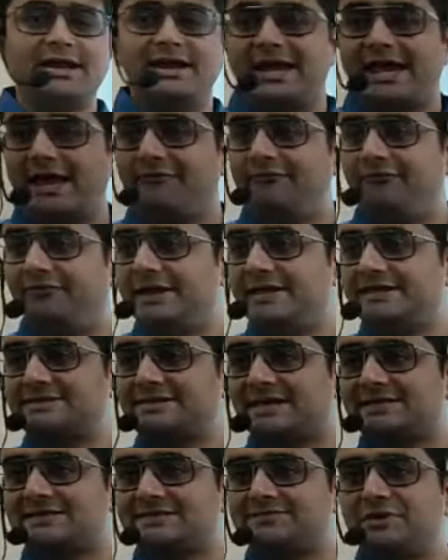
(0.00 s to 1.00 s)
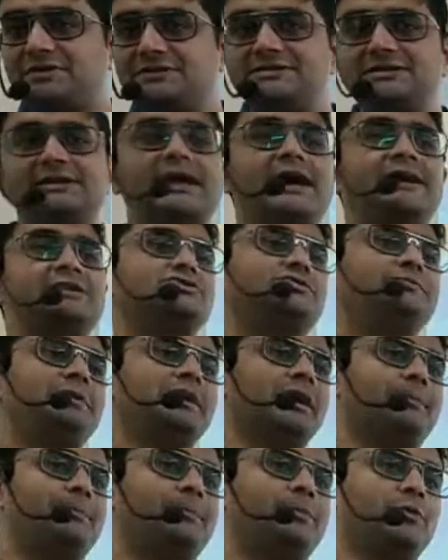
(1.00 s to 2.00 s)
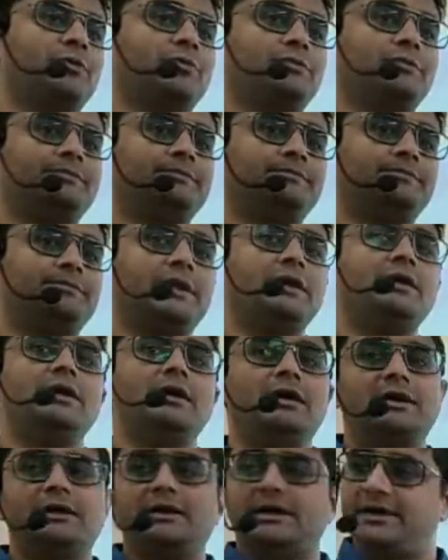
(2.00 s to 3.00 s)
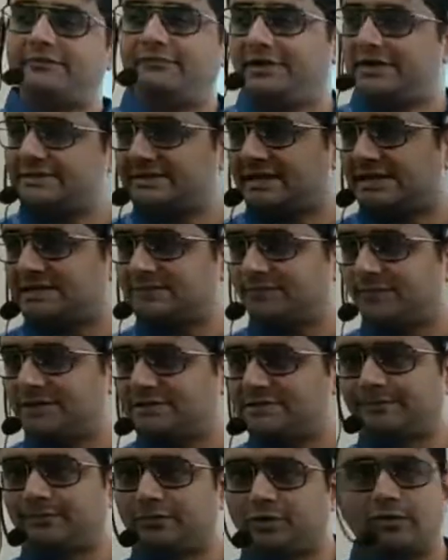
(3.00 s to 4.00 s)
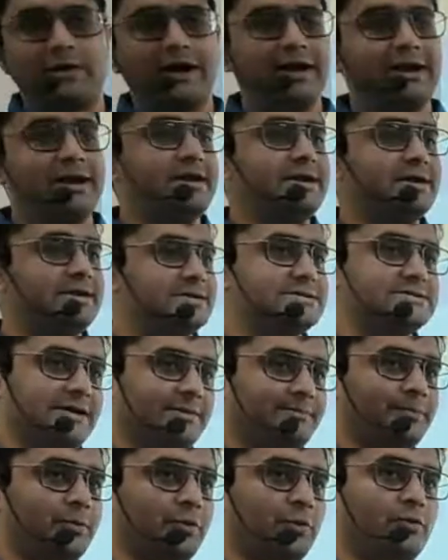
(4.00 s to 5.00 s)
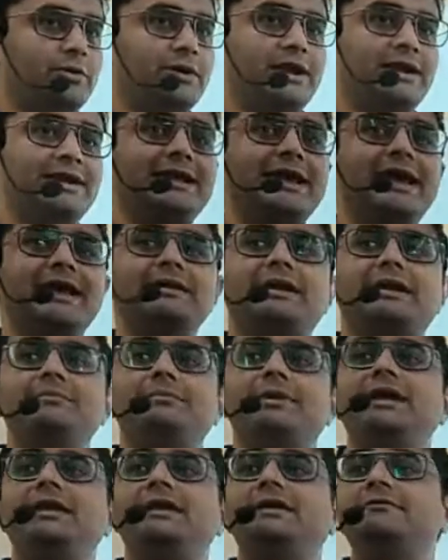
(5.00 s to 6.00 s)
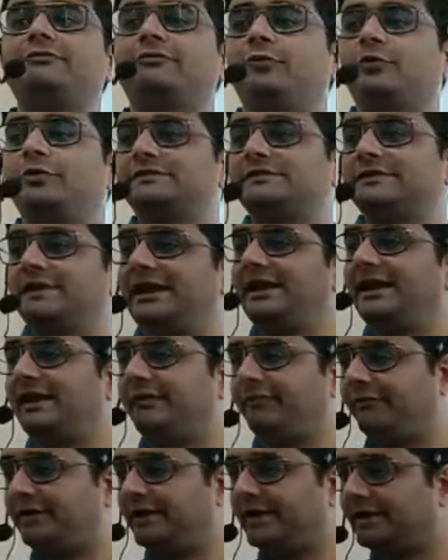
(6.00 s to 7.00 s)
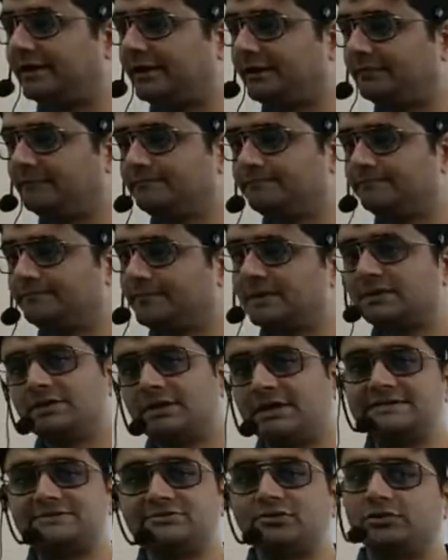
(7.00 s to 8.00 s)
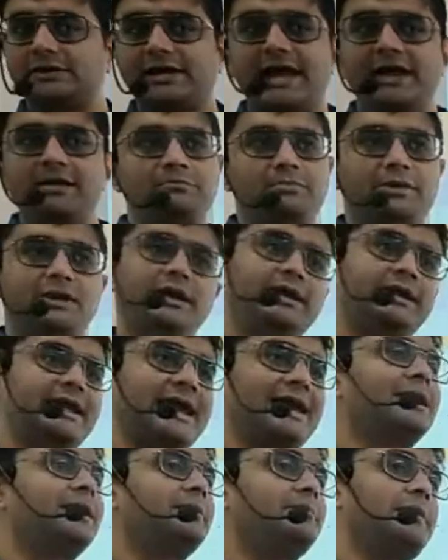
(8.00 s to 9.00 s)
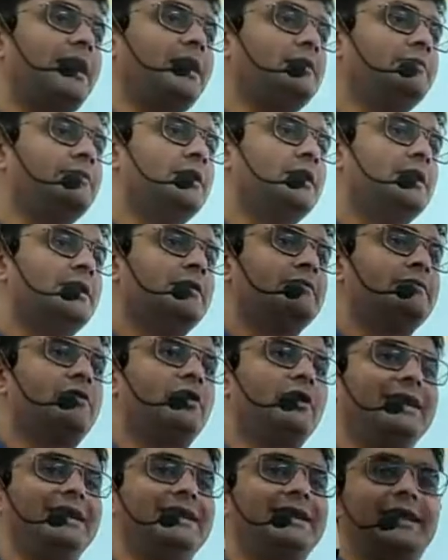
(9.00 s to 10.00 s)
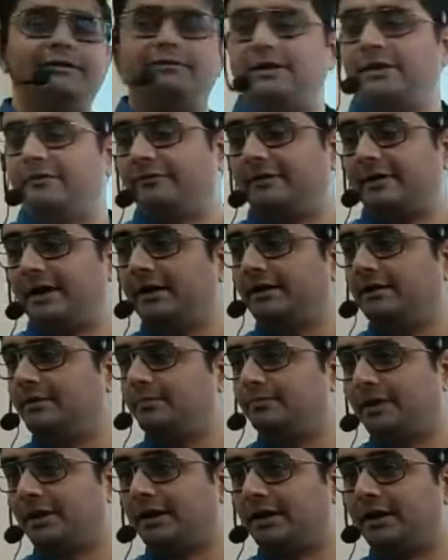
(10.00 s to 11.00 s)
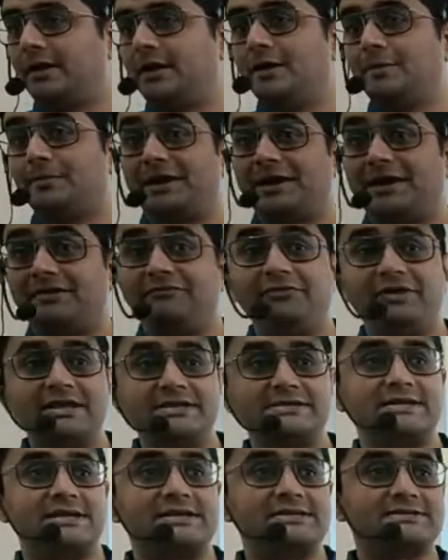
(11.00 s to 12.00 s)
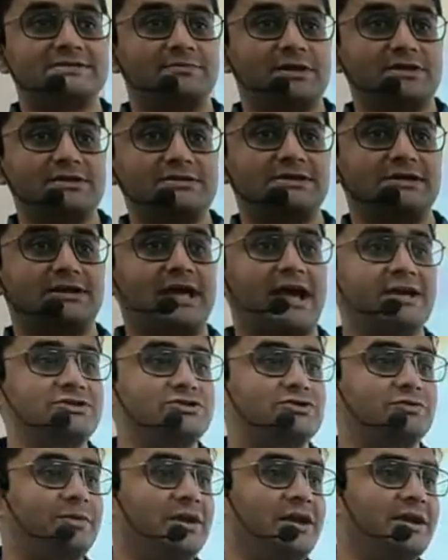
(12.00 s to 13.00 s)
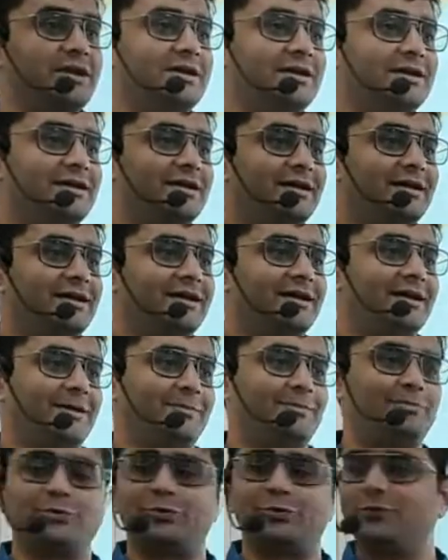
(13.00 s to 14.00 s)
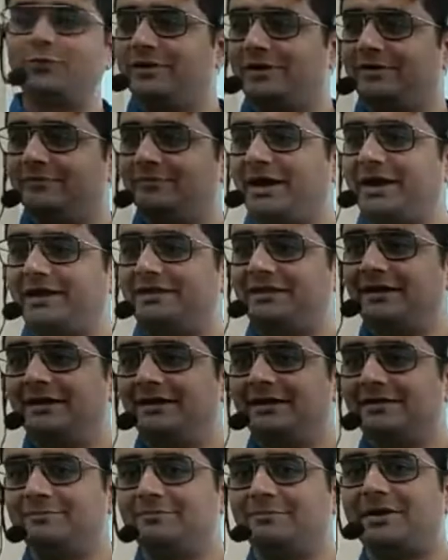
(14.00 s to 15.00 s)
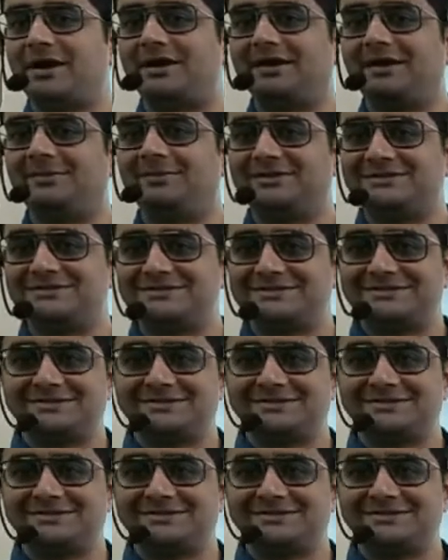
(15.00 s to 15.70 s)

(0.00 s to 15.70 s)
Every 6 months it has to be approved. Every 6 months, provided it is approved, it can remain in force indefinitely. There is no time period, it can remain for indefinite period. But every 6 months it has to be approved by the parliament.